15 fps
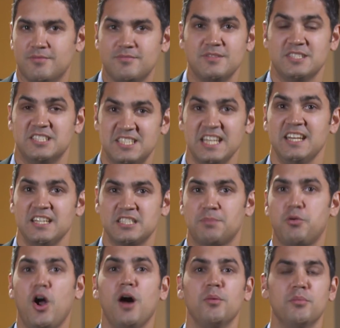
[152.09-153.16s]
sin is the
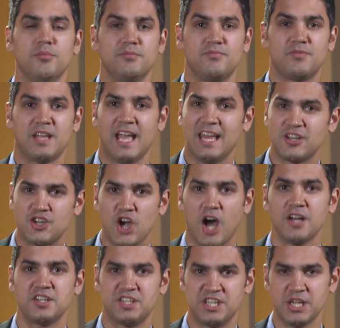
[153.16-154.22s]
problem, and
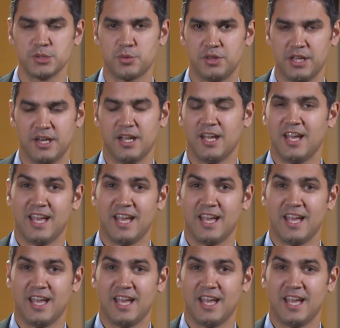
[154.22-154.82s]
God deals with it.